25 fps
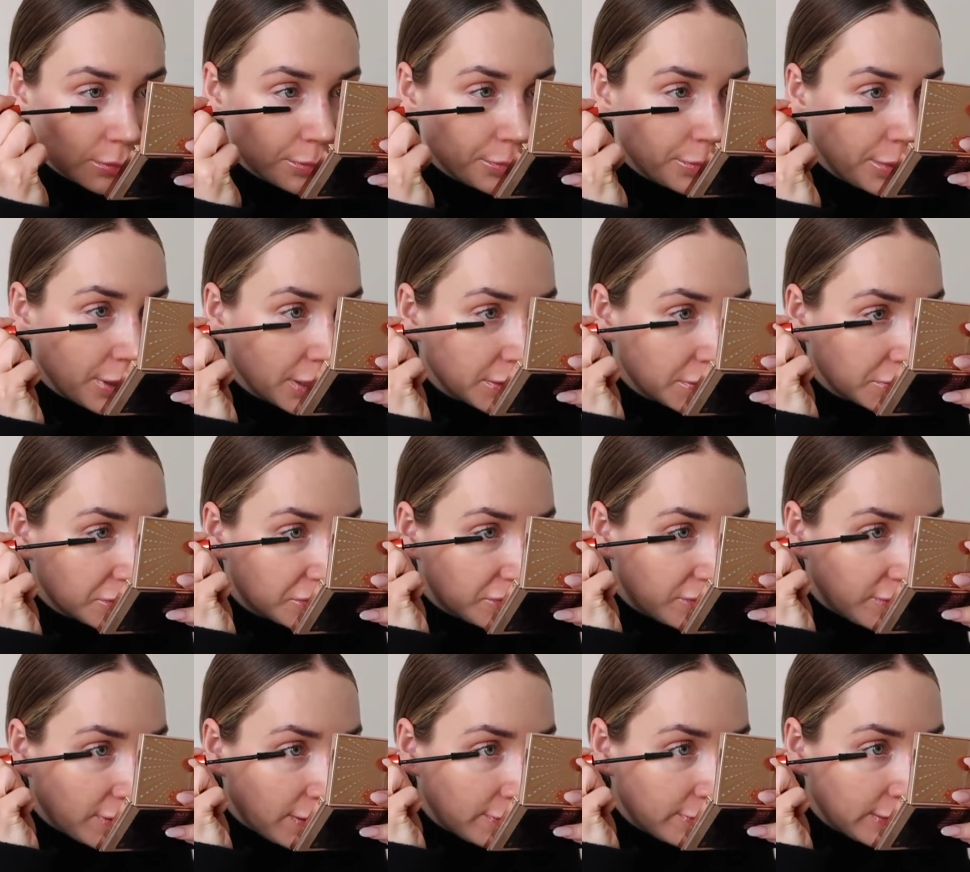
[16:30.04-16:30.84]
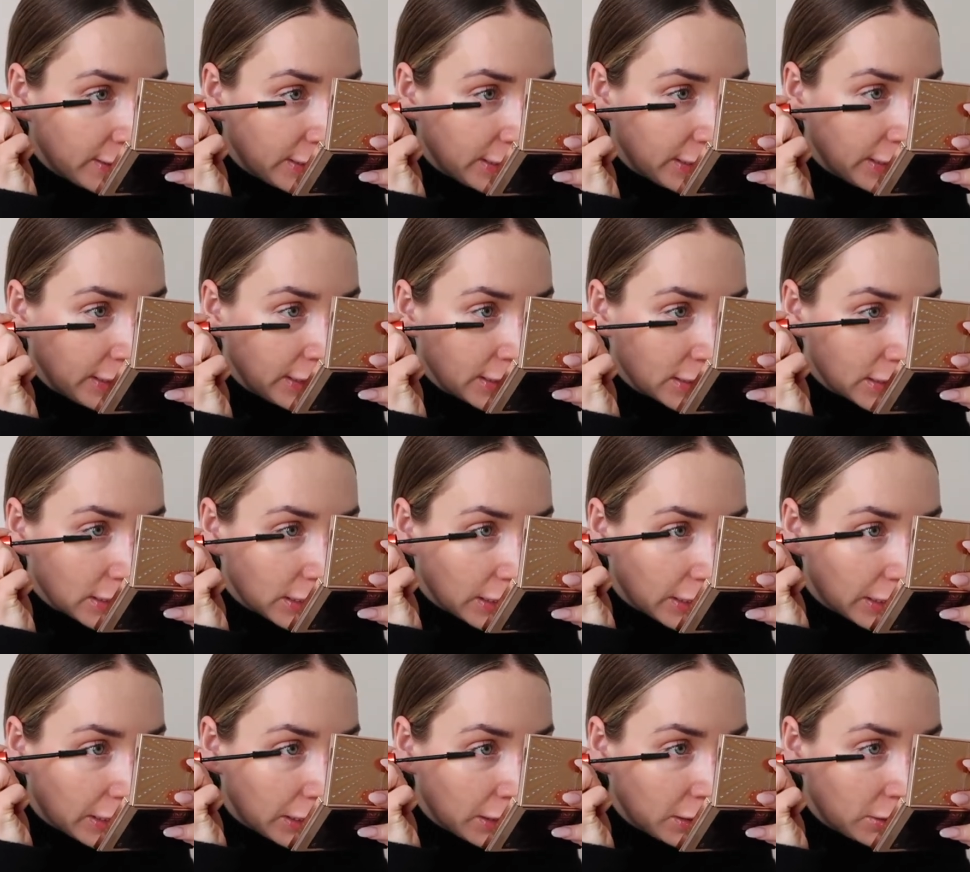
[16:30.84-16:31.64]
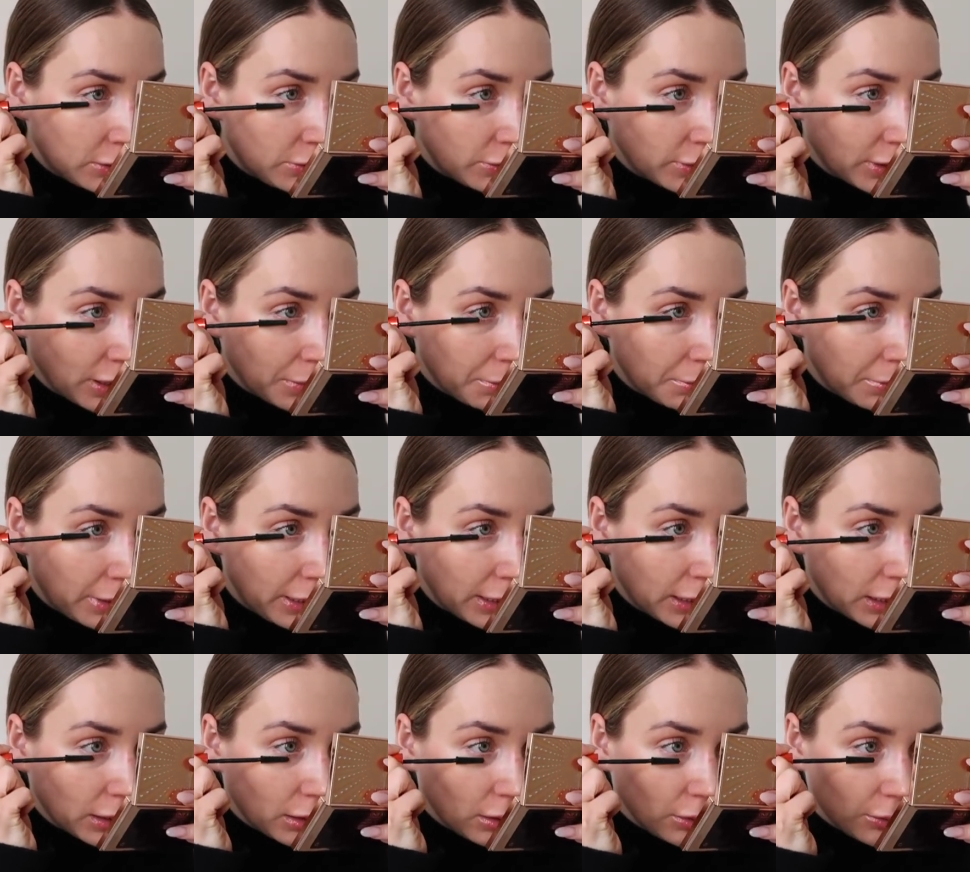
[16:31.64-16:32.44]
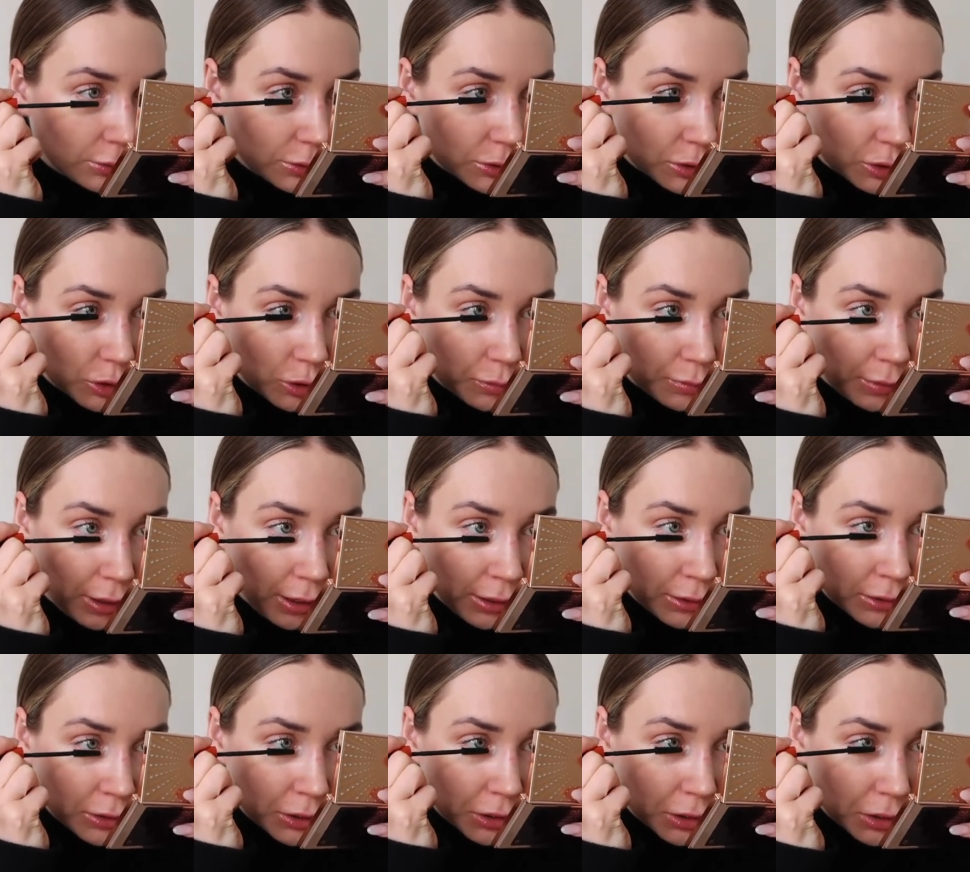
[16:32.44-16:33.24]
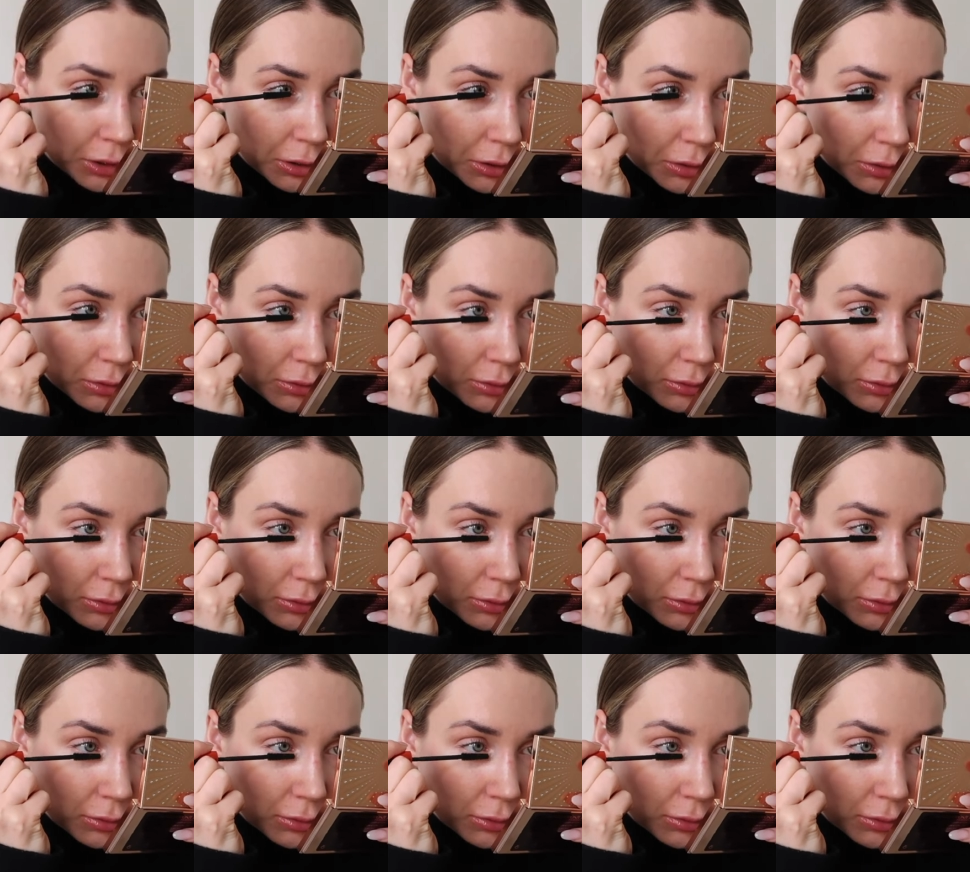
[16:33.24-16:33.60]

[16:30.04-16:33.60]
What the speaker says: But very easily you can make it look too much.